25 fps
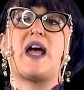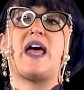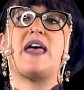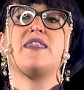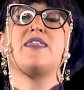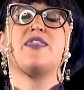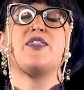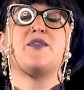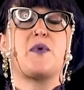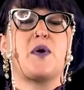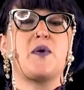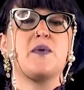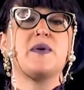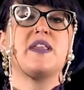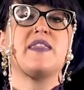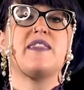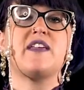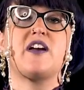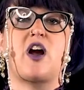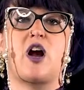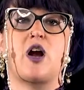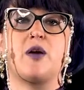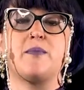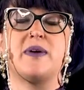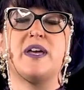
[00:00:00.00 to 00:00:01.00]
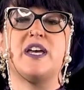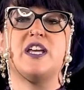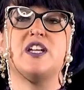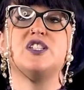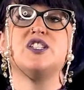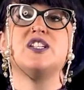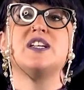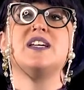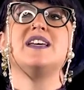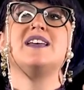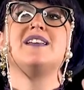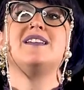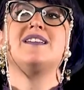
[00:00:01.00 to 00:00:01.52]
and throw it in the garbage,
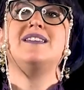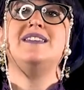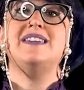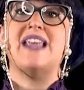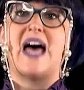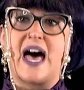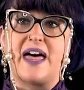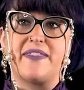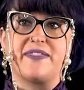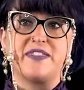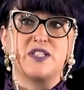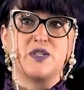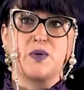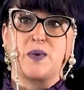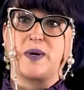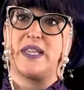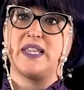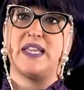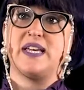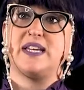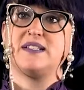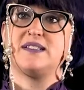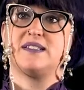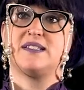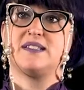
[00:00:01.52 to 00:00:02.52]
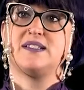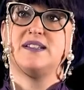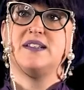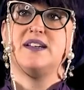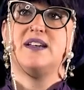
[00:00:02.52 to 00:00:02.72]
not the toilet.